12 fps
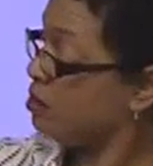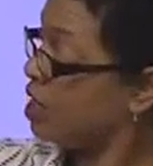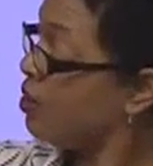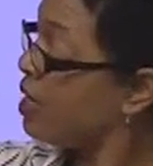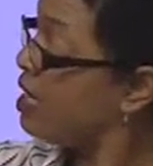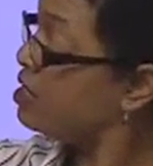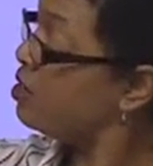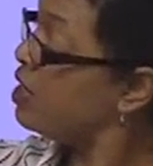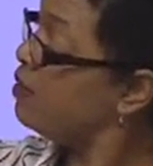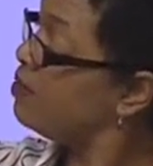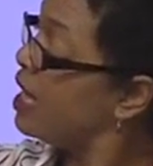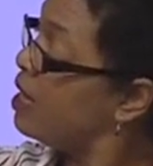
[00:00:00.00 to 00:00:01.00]
Okay, so
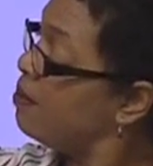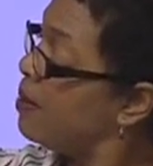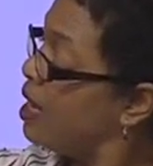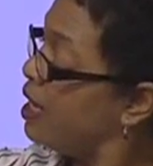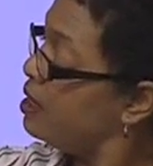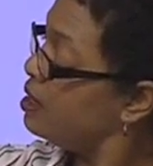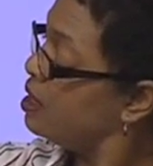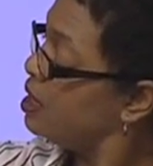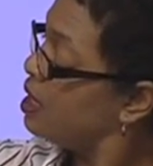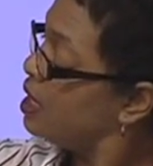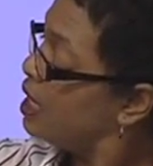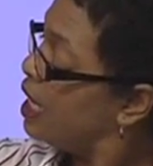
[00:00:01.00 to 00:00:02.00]
keep that in mind.
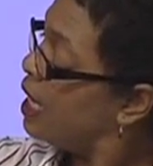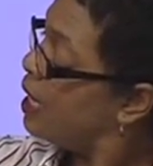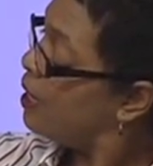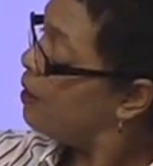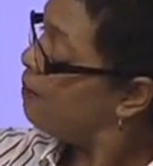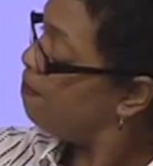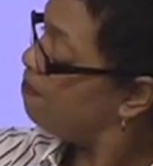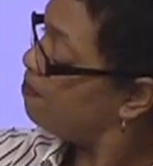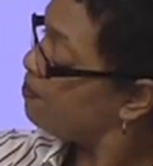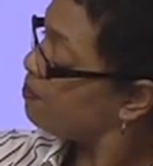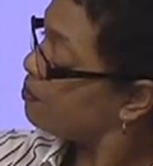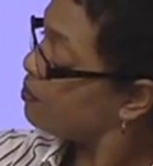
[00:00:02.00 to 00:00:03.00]

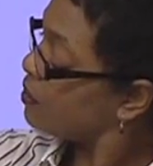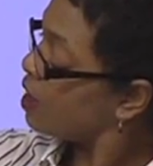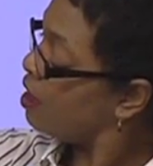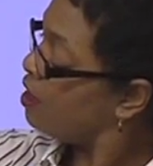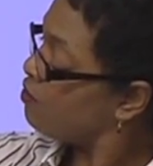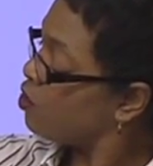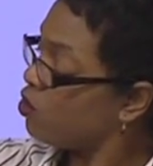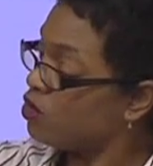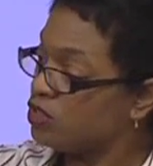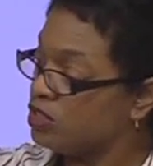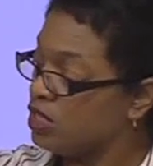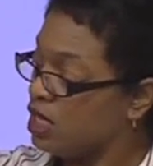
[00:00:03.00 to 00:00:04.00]
And of
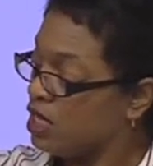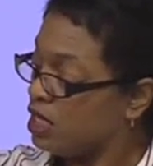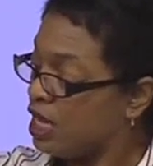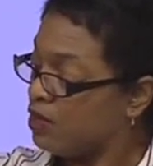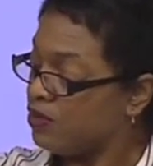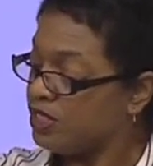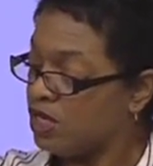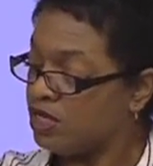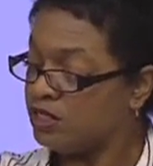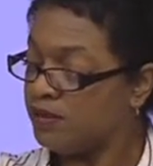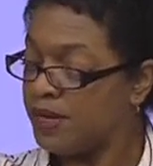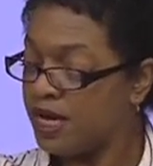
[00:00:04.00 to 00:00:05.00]
course, like we
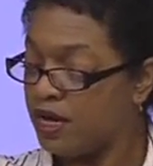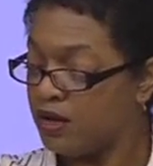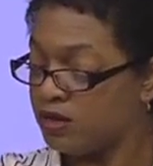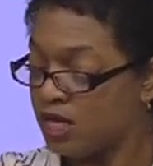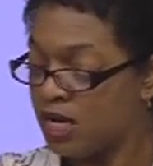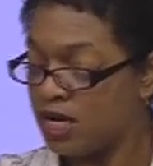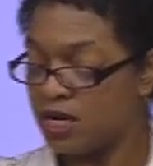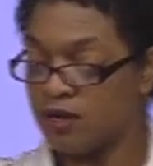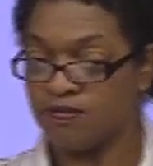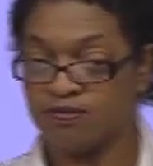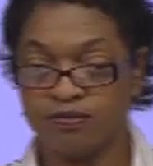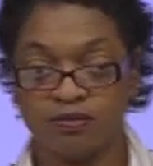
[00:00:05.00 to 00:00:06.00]
talked about,
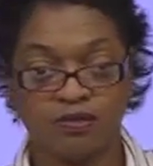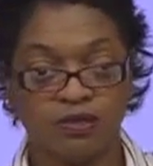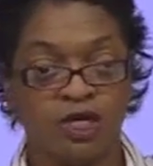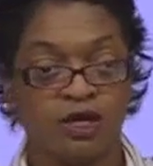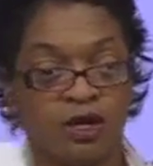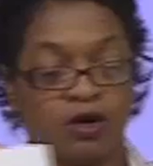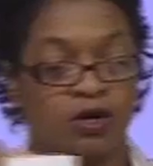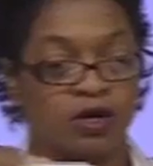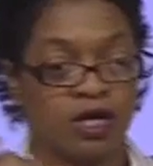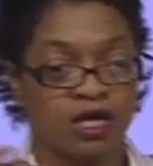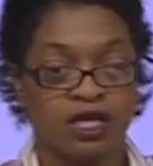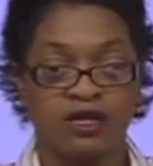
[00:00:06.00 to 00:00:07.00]
you know,
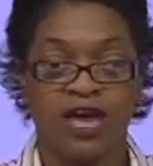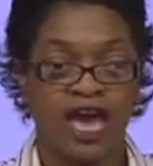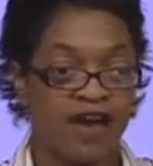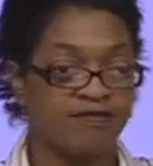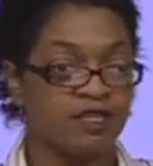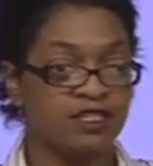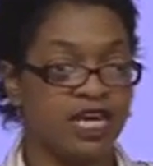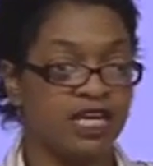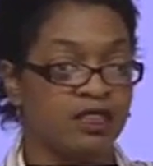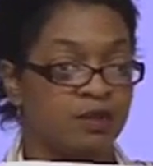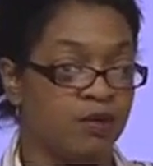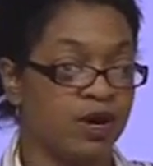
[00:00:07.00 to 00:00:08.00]
you have to
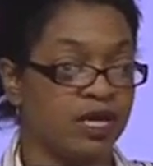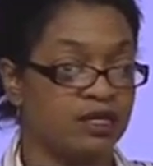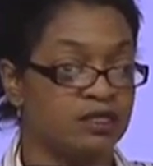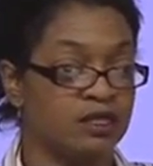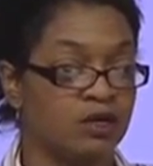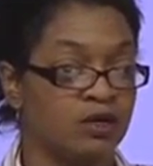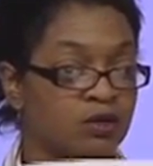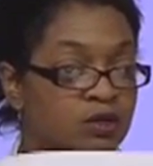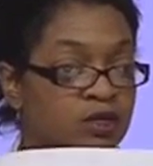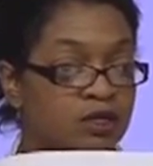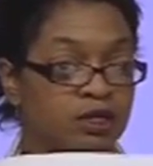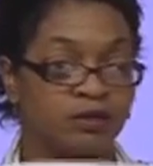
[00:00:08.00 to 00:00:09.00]
take the break. So
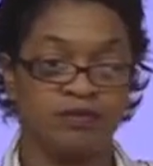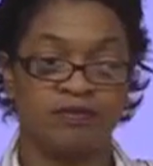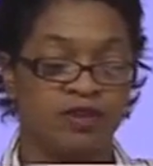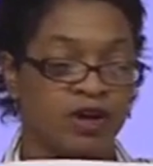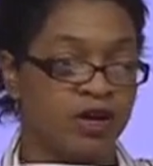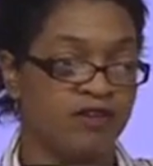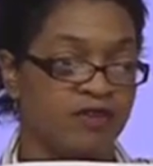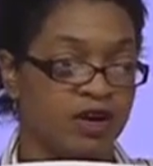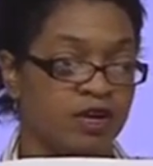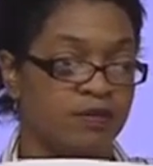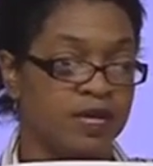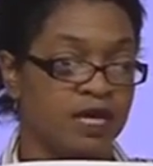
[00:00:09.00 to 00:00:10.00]
very,
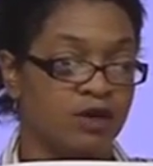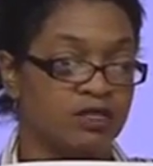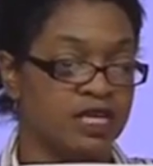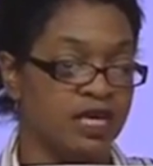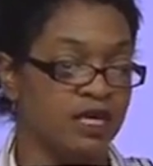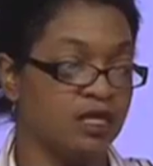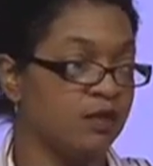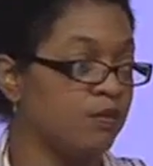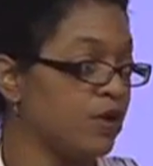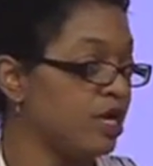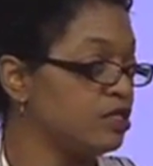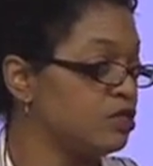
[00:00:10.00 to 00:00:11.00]
very big on taking the
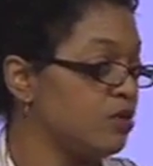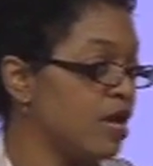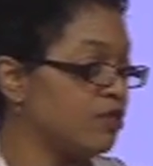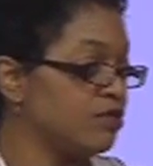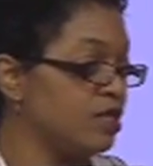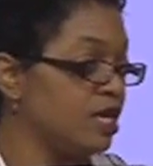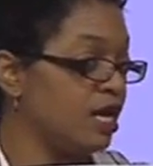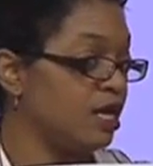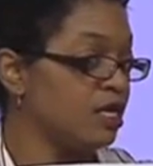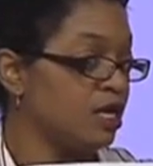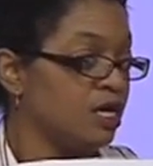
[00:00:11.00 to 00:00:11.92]
breaks throughout the day,